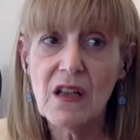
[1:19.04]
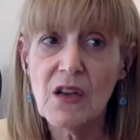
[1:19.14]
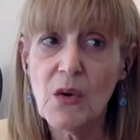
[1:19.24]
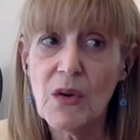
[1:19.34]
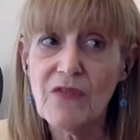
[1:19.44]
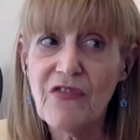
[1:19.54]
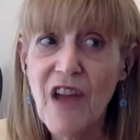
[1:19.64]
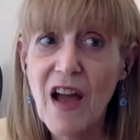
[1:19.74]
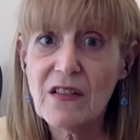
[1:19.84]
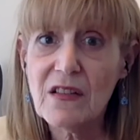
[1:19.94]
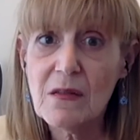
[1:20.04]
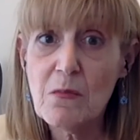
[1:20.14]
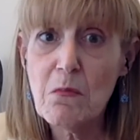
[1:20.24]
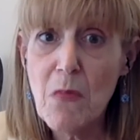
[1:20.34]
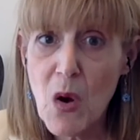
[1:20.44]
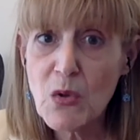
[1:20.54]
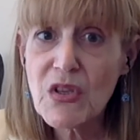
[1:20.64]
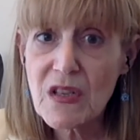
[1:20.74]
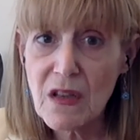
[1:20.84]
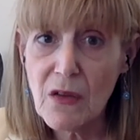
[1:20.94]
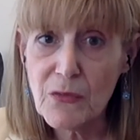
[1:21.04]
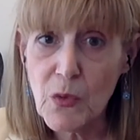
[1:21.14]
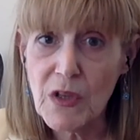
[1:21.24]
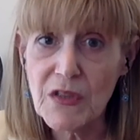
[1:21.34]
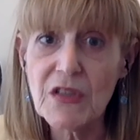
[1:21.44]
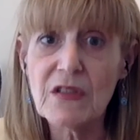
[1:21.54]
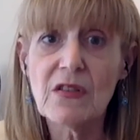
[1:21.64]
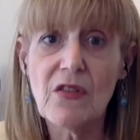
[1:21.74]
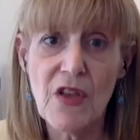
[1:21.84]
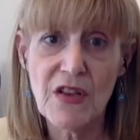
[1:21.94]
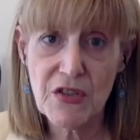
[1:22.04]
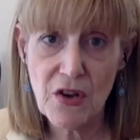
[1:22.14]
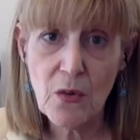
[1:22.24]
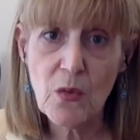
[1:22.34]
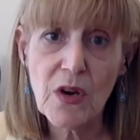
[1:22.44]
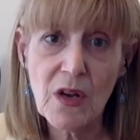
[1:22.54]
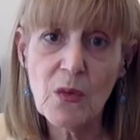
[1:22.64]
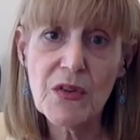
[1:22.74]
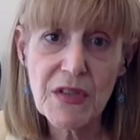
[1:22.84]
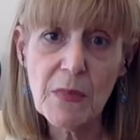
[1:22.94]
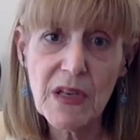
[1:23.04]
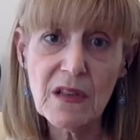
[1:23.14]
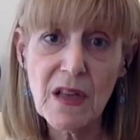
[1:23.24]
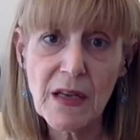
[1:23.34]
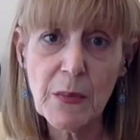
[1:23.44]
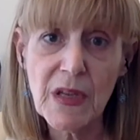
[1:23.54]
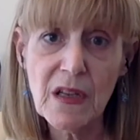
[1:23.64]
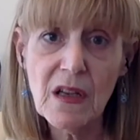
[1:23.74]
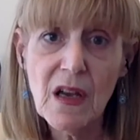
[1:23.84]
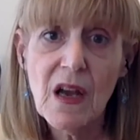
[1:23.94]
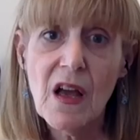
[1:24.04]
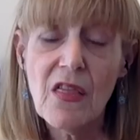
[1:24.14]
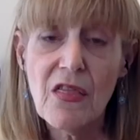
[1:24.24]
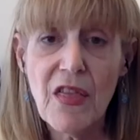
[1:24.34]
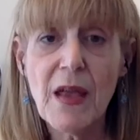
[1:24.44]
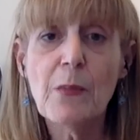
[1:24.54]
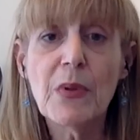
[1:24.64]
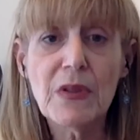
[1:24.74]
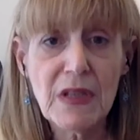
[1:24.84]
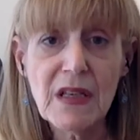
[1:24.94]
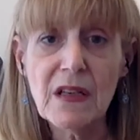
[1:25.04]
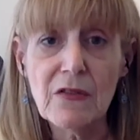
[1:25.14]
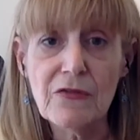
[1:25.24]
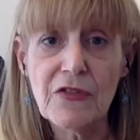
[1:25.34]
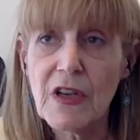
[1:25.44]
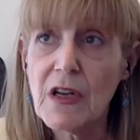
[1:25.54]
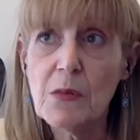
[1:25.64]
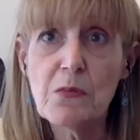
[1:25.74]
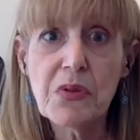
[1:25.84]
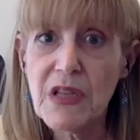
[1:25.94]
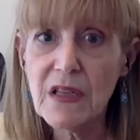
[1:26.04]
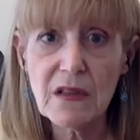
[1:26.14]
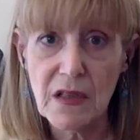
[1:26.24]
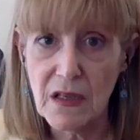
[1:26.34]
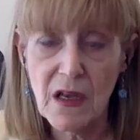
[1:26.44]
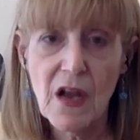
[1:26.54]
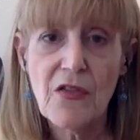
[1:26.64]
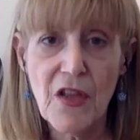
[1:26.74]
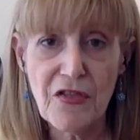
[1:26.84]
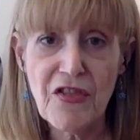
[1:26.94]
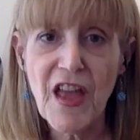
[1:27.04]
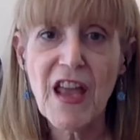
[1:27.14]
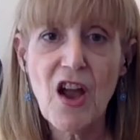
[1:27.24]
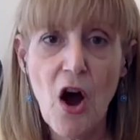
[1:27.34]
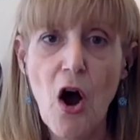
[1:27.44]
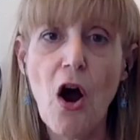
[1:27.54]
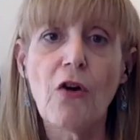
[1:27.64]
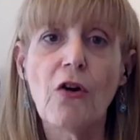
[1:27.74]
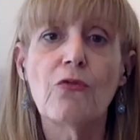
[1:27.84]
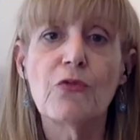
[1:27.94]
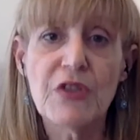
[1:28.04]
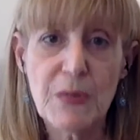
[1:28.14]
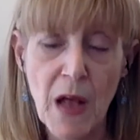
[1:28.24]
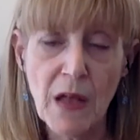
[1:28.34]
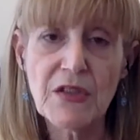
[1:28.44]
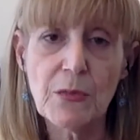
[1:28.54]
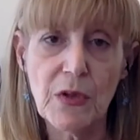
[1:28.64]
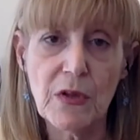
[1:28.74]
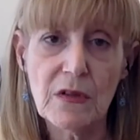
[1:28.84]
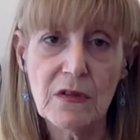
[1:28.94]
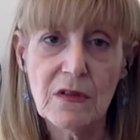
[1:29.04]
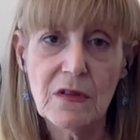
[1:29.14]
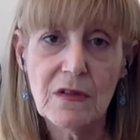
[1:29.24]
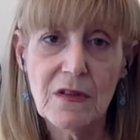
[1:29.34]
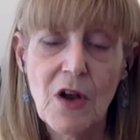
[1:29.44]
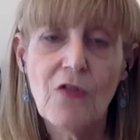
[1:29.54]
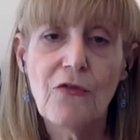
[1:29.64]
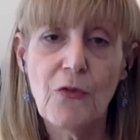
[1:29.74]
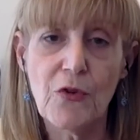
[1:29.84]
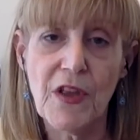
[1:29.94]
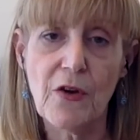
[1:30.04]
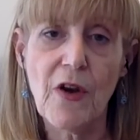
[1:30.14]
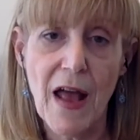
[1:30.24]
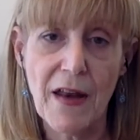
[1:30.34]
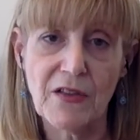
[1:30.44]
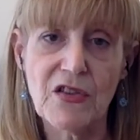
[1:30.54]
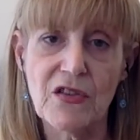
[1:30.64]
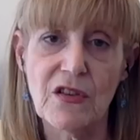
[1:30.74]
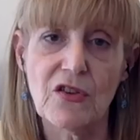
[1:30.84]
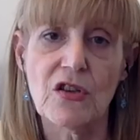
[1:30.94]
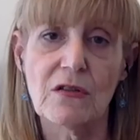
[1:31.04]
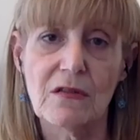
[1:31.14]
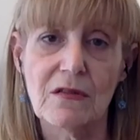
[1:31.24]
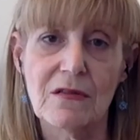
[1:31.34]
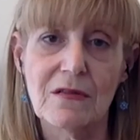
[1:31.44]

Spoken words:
You know, in fact, most loved ones, until they start working with somebody like me, they believe completely that they are responsible for their addict's addiction.